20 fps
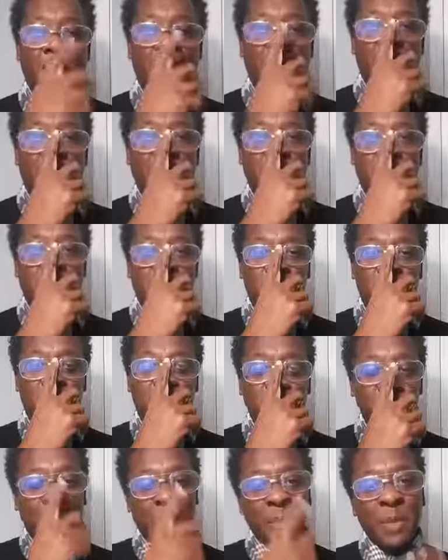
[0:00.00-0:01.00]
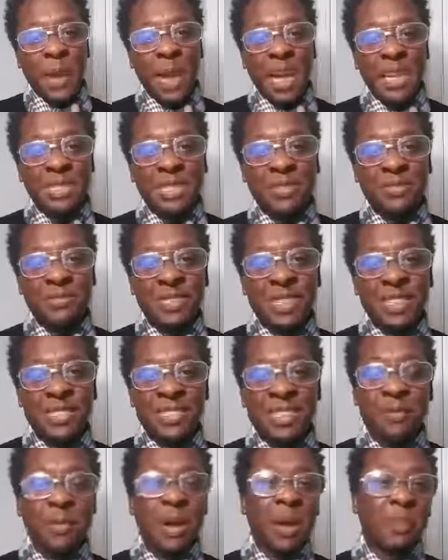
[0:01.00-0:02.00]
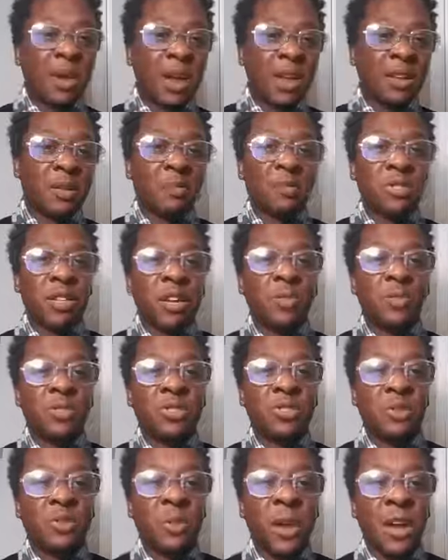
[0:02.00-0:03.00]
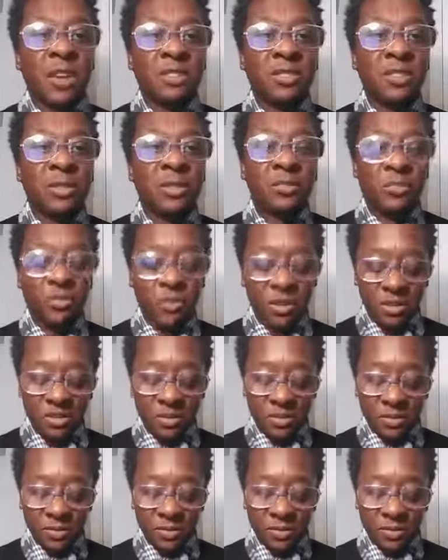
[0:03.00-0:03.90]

I know somebody say, my pastor don't teach that. My pastor, I'm gonna tell you what your pastor don't preach.